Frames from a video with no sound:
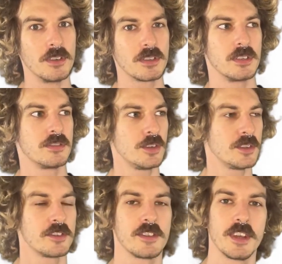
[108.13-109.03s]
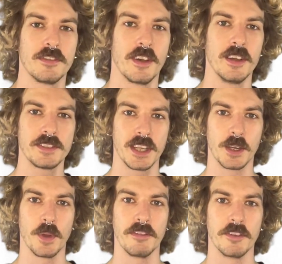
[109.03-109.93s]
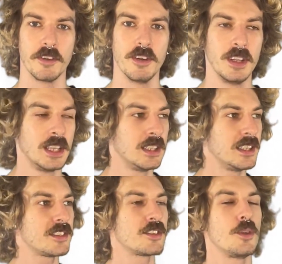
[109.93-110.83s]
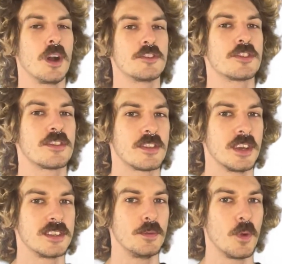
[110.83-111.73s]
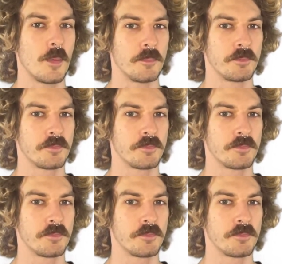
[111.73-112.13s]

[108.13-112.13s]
So 235 take away 4 is 231.